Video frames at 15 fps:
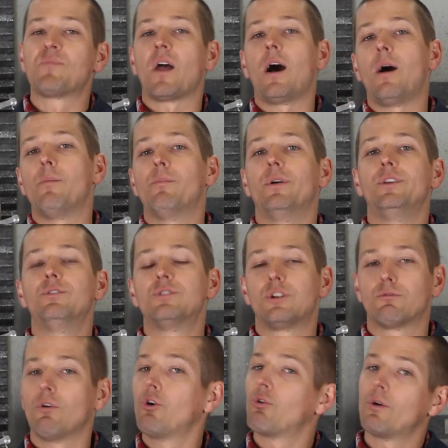Um, but using
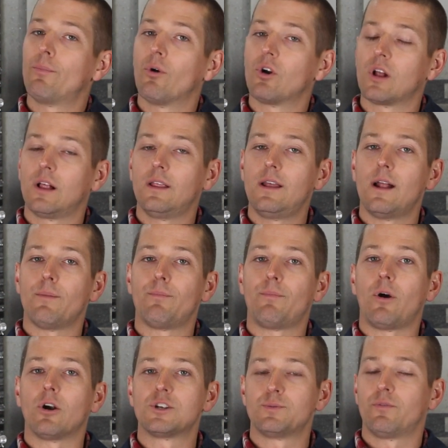a rotary burr to clean up
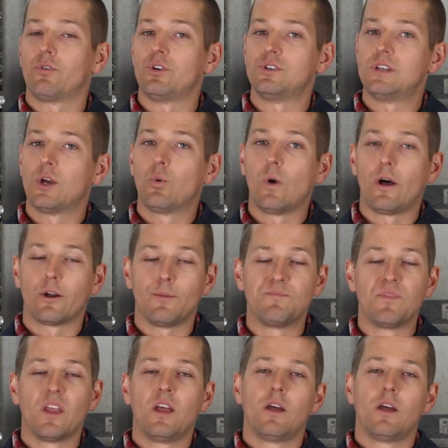parts before you TIG weld them.